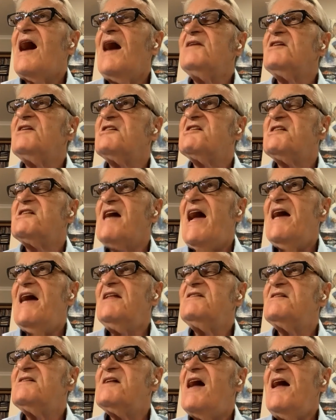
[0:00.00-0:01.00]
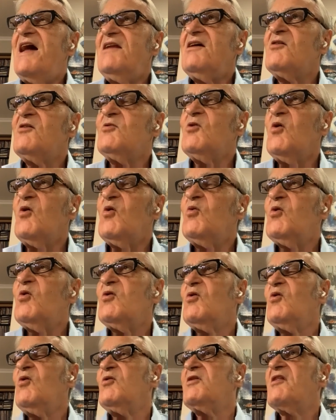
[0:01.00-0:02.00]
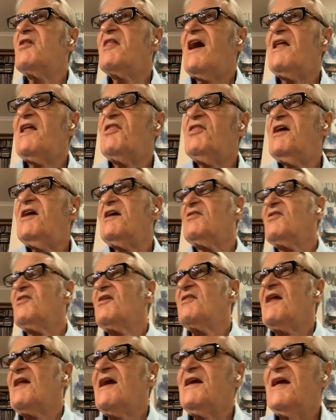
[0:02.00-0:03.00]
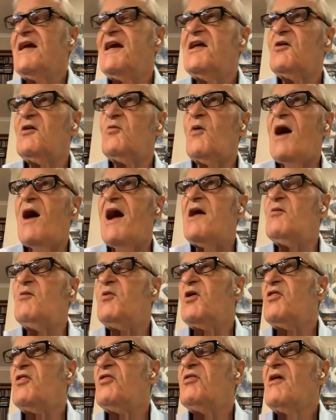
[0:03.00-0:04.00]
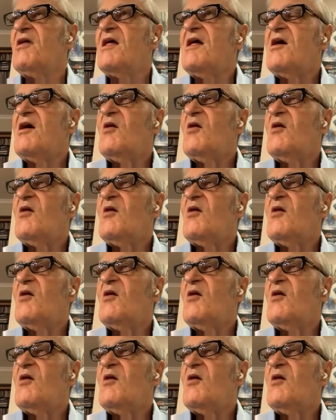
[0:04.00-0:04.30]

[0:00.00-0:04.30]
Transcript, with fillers: understands that, or, or, or do they think that they can get away with